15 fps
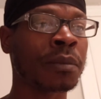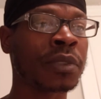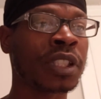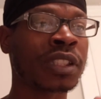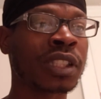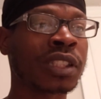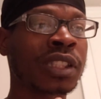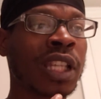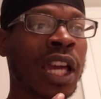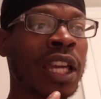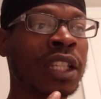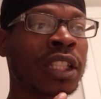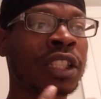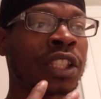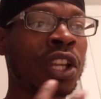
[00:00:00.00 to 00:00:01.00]

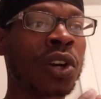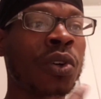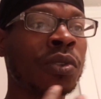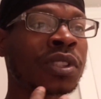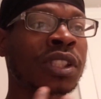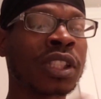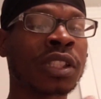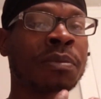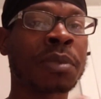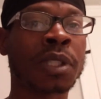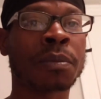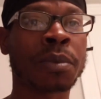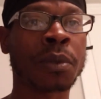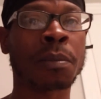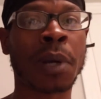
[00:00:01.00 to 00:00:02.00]
society knows these
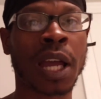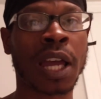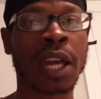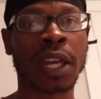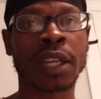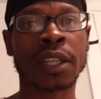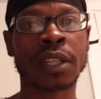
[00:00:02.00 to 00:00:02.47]
people by.